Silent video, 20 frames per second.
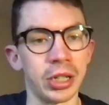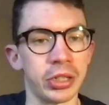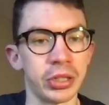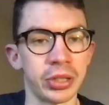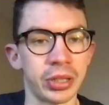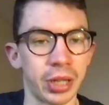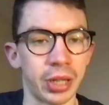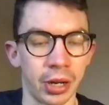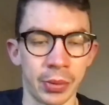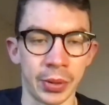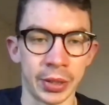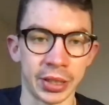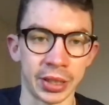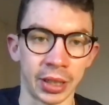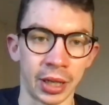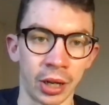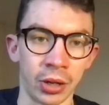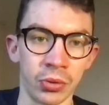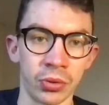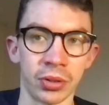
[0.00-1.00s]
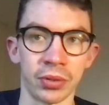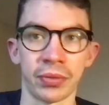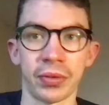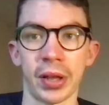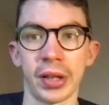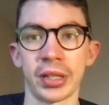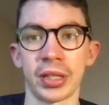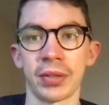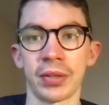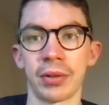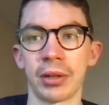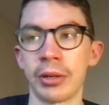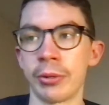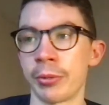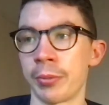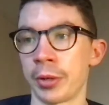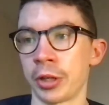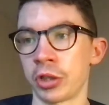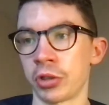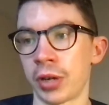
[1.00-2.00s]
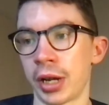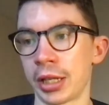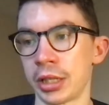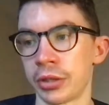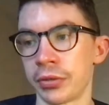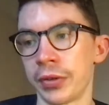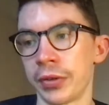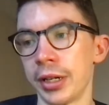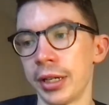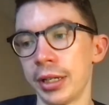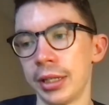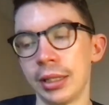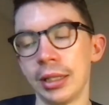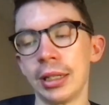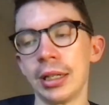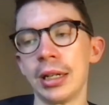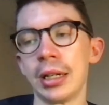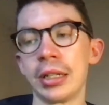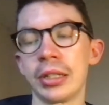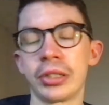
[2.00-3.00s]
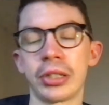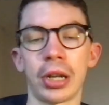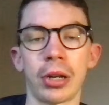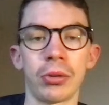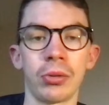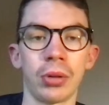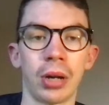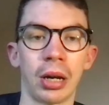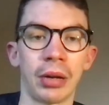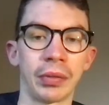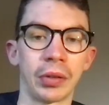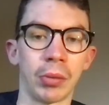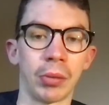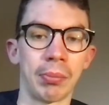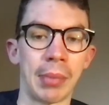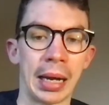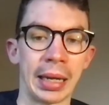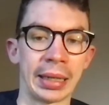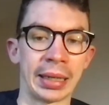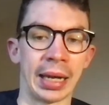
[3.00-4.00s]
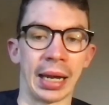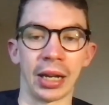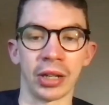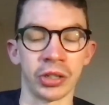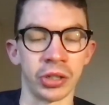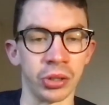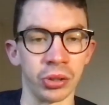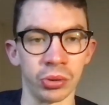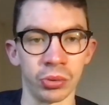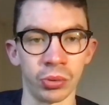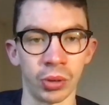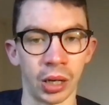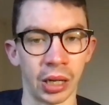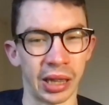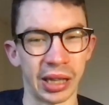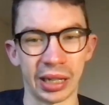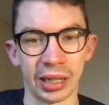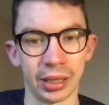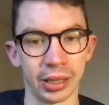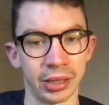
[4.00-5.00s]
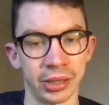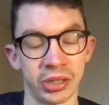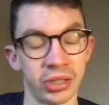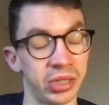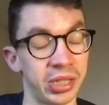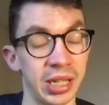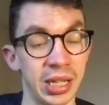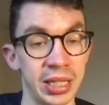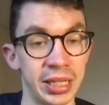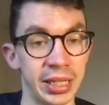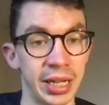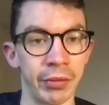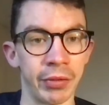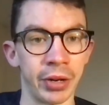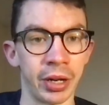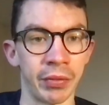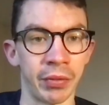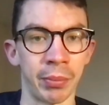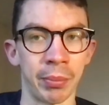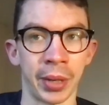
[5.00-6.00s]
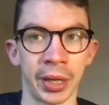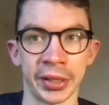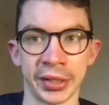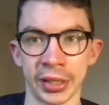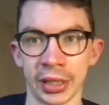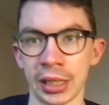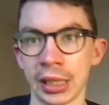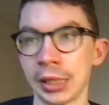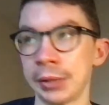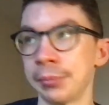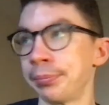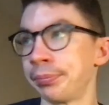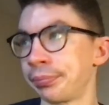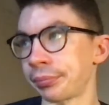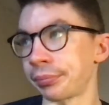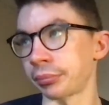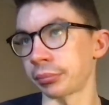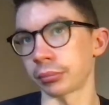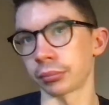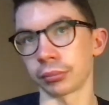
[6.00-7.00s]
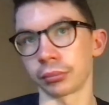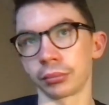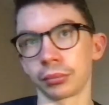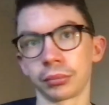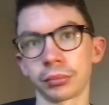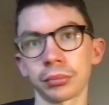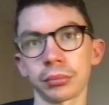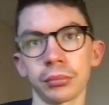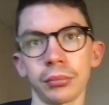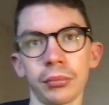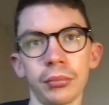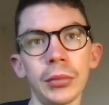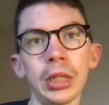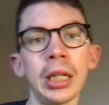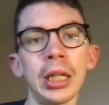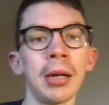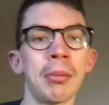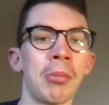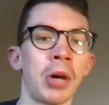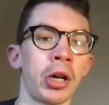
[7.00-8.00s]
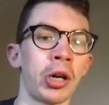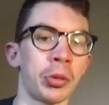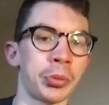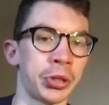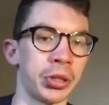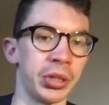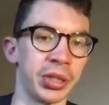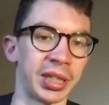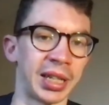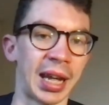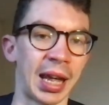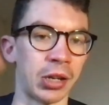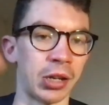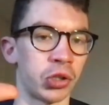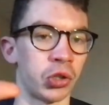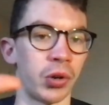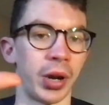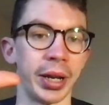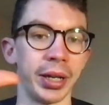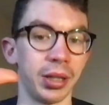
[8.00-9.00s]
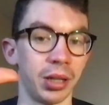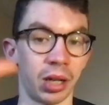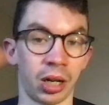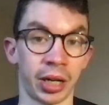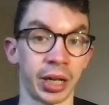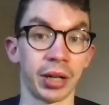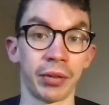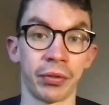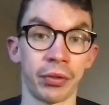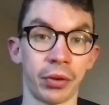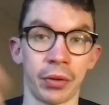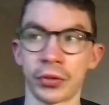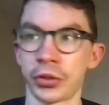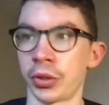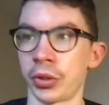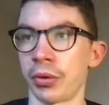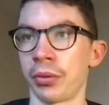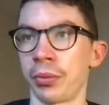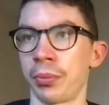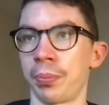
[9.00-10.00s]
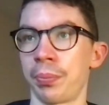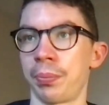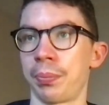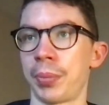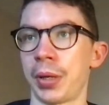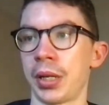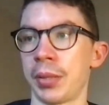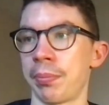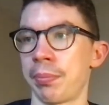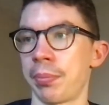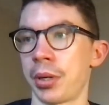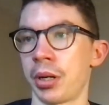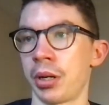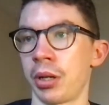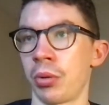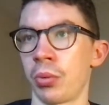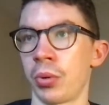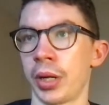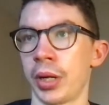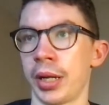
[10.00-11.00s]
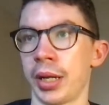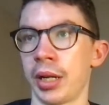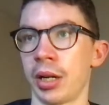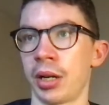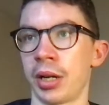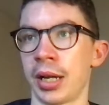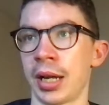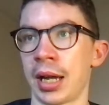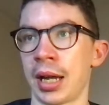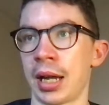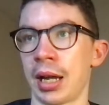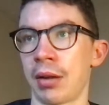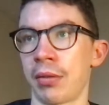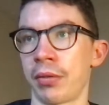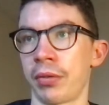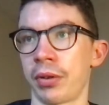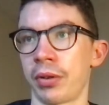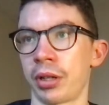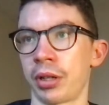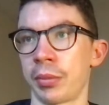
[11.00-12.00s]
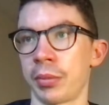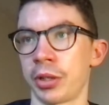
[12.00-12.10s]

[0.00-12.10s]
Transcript: don't know where to go defensively with my transfer. So I've got Matty Cash, who I think I just need to get rid of him, basically. My options are get Trent. I can afford to, by the way, I have, look at my